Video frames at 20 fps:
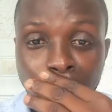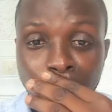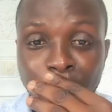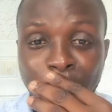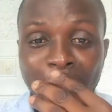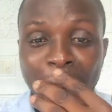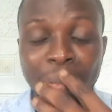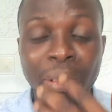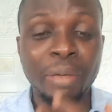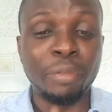
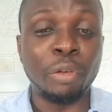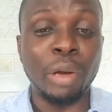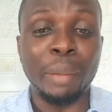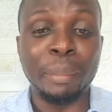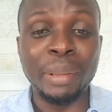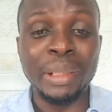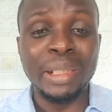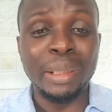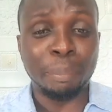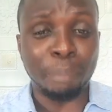Or probably if
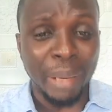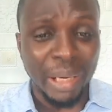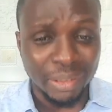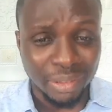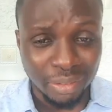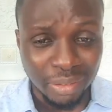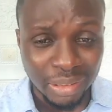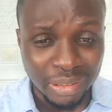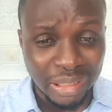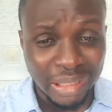you are being
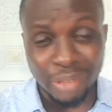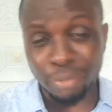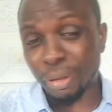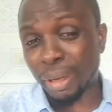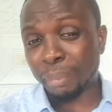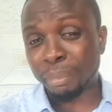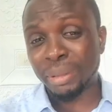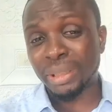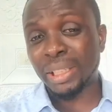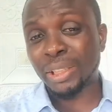
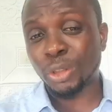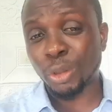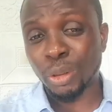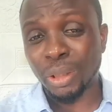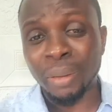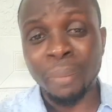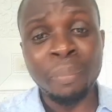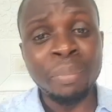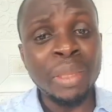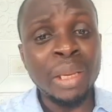impersonated, if you're a
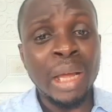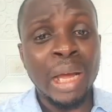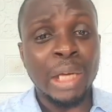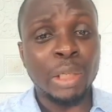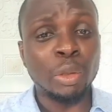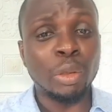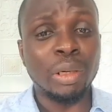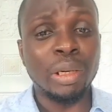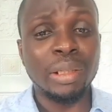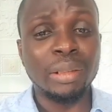business owner
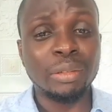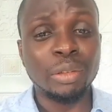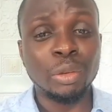and